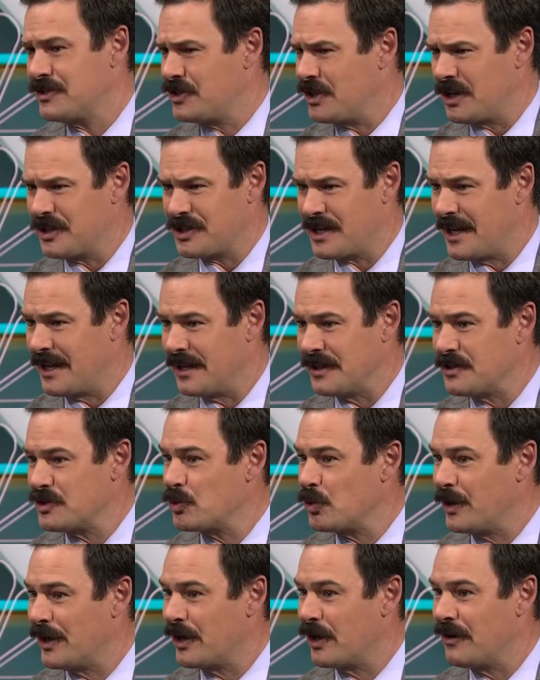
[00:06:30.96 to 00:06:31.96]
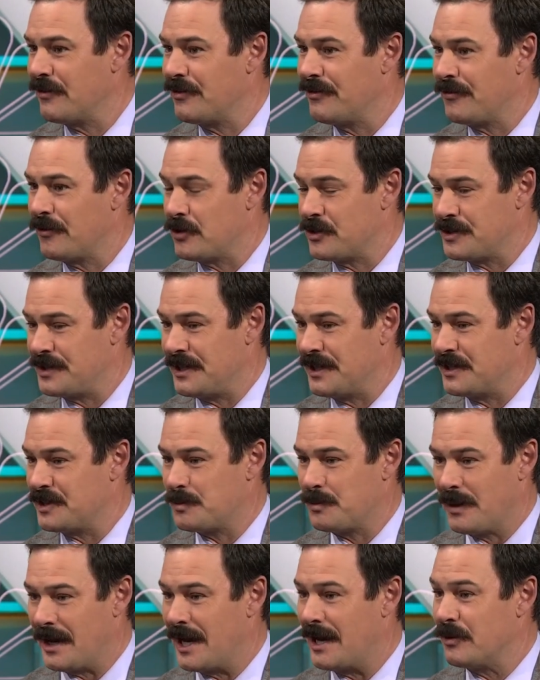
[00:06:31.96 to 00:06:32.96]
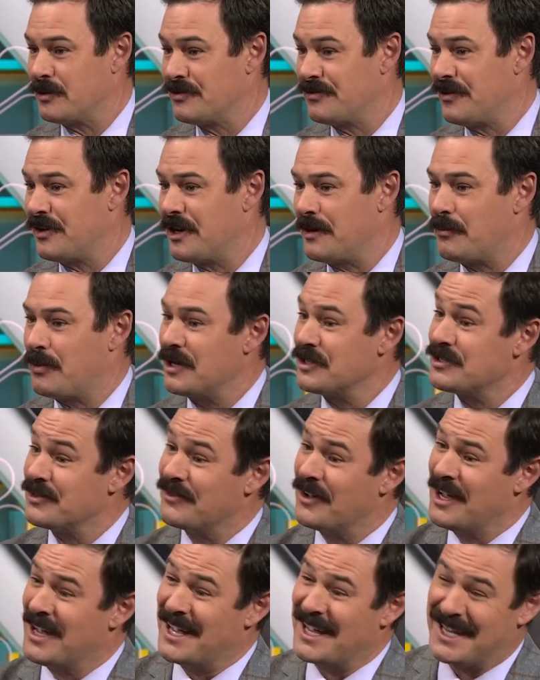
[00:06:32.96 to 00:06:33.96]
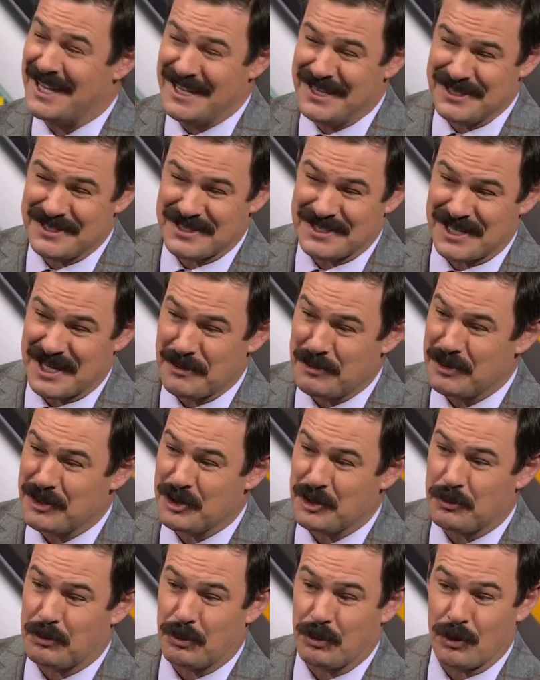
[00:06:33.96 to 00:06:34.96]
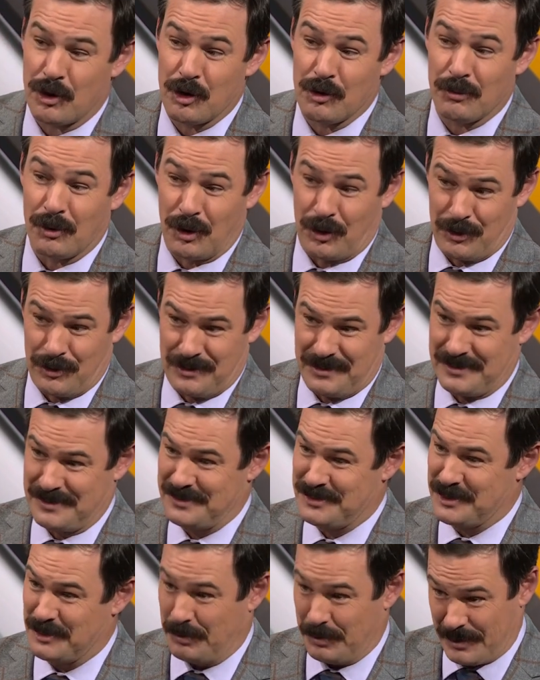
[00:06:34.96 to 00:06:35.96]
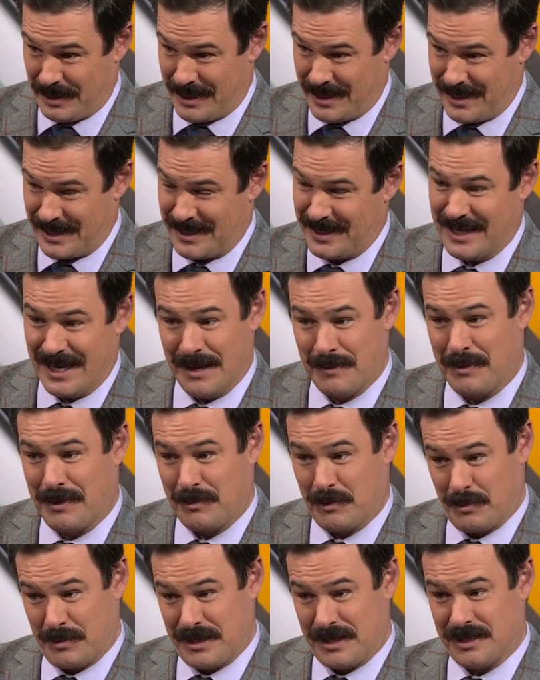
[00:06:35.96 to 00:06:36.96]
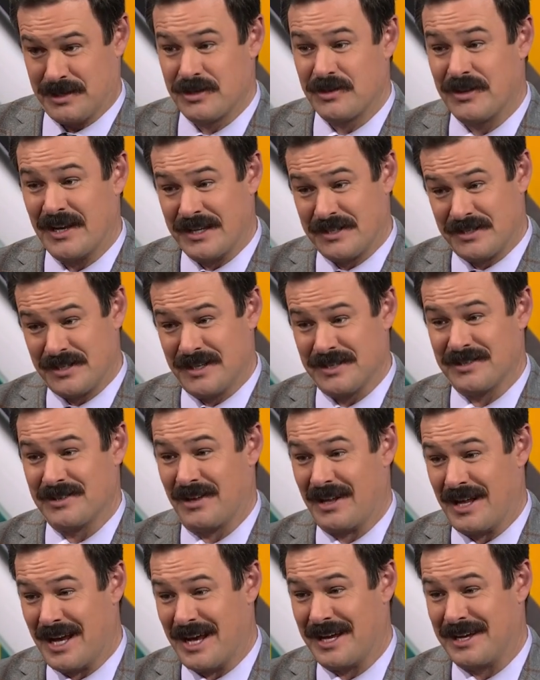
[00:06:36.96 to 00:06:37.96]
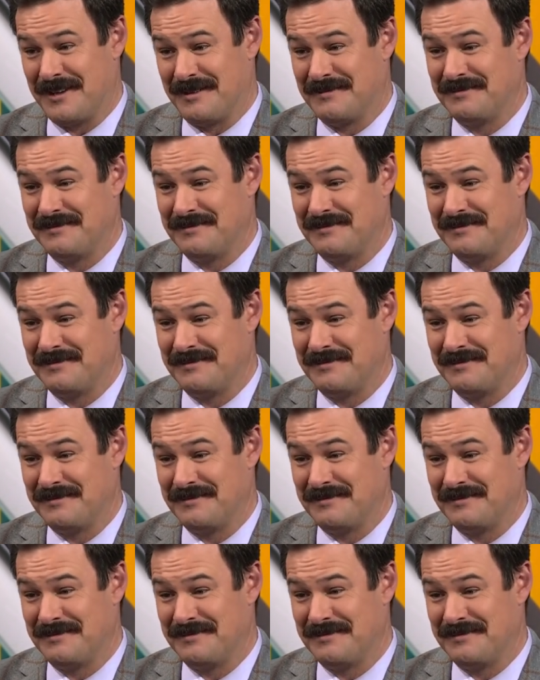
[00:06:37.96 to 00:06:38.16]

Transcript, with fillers: Josh Allen swing off the first tee at Spy was very impressive. He is skipping the Pro Bowl to play at Pebble Beach. Has that his, says he has his